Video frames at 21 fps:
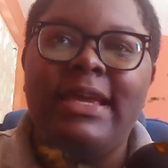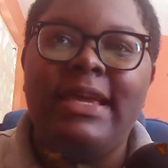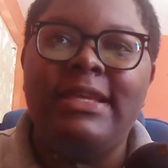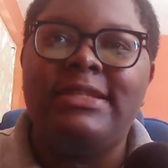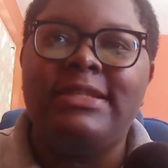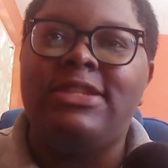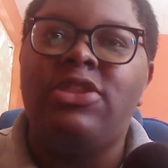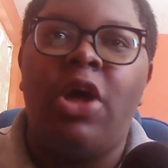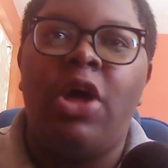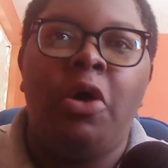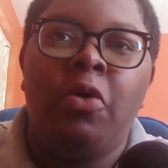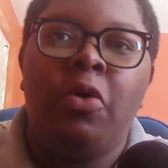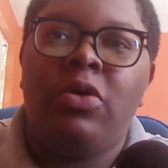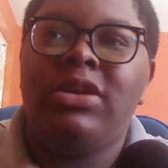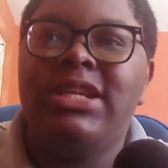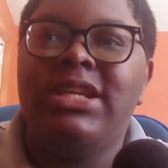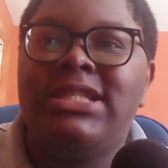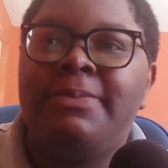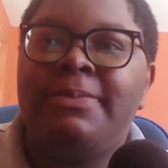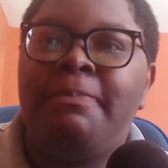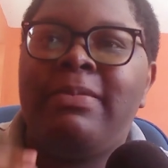He's not
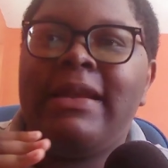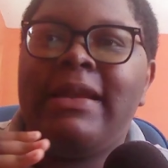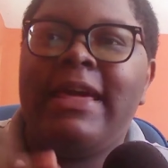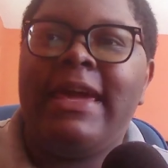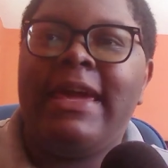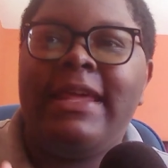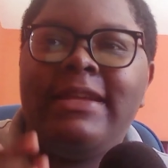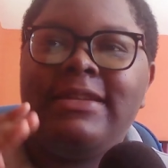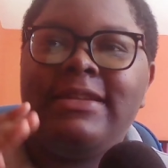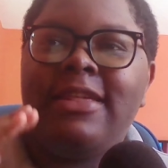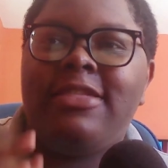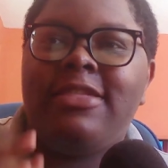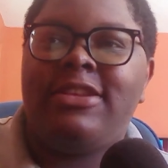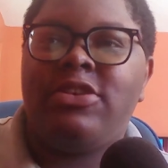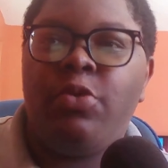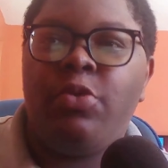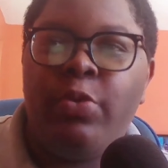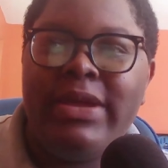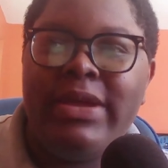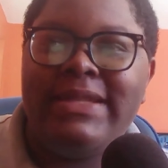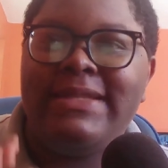only splitting the
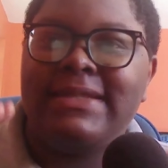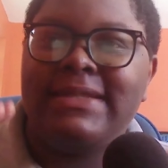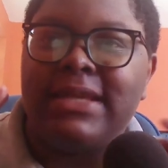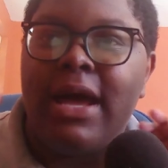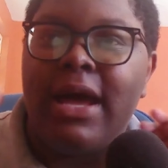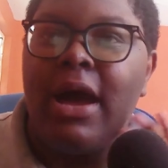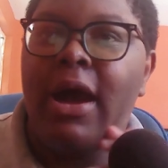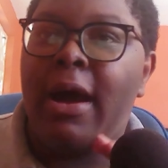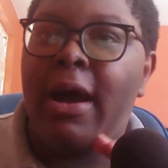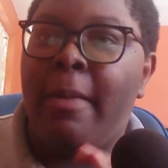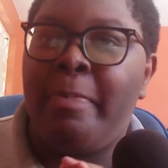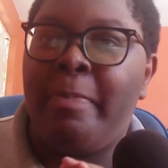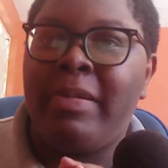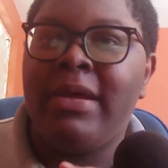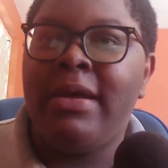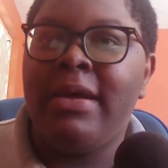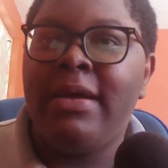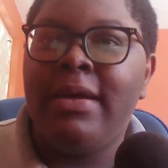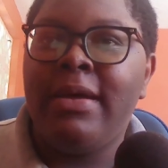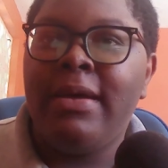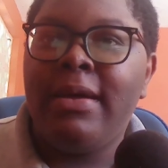twins up,
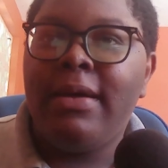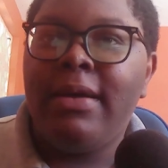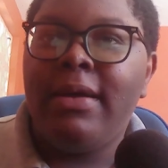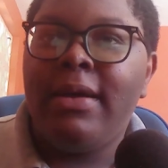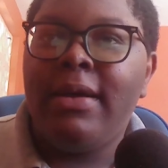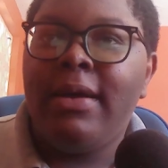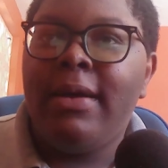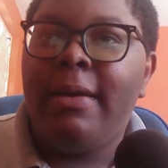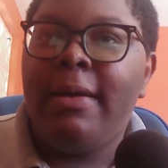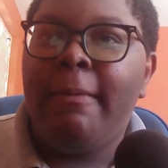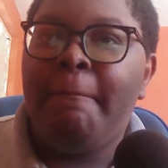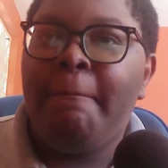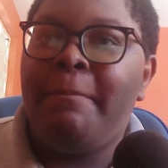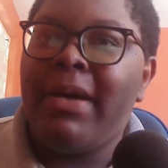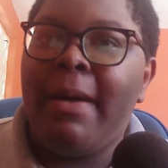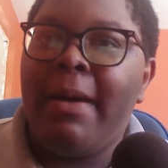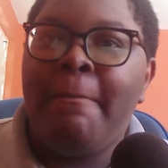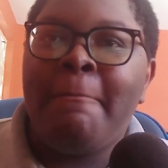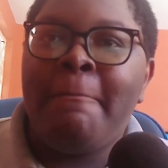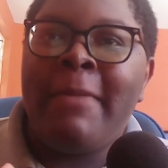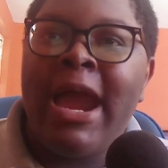
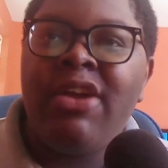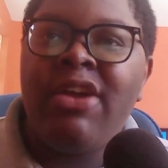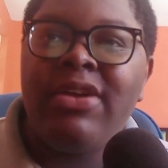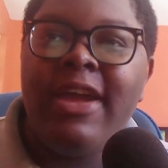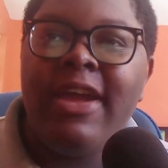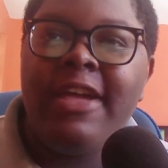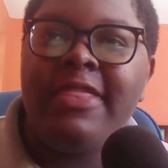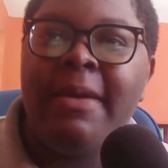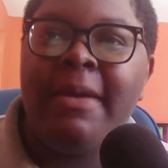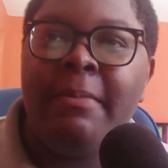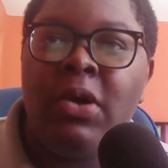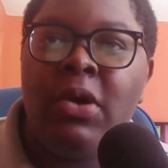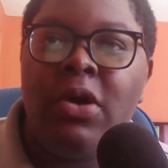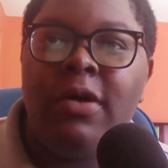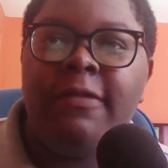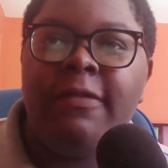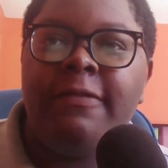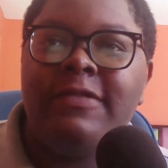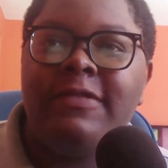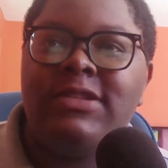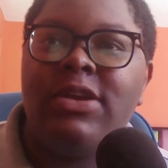but marrying them
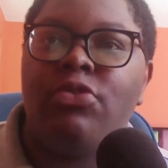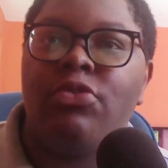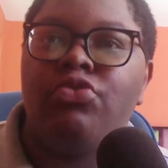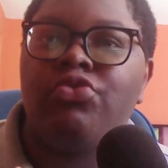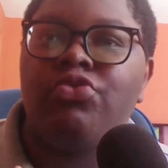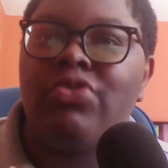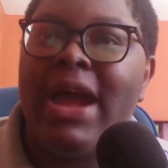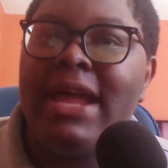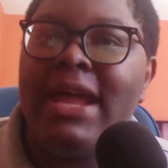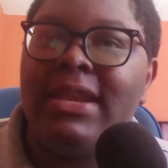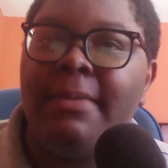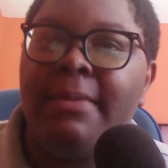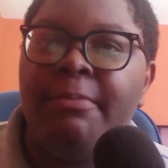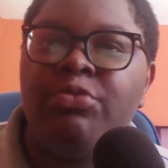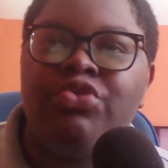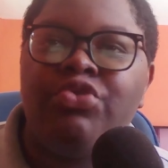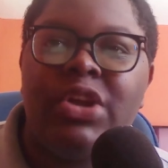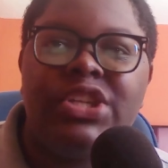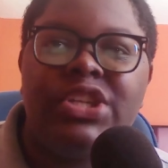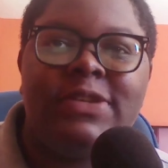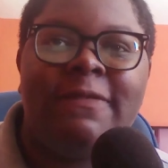off to
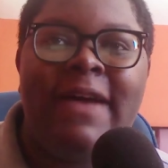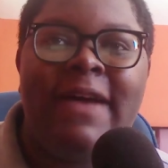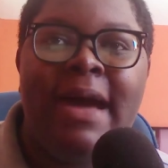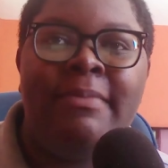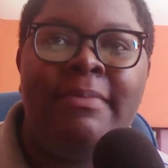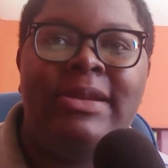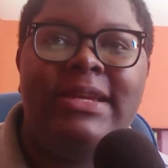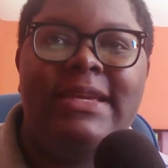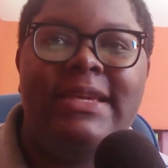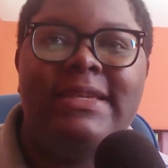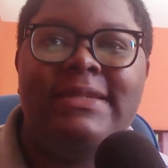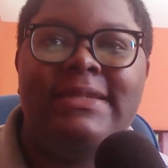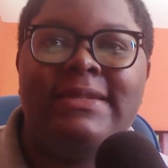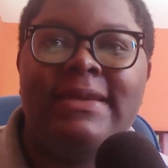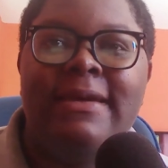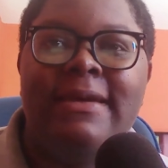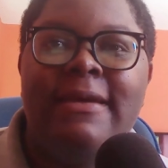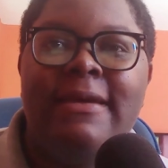random rich families.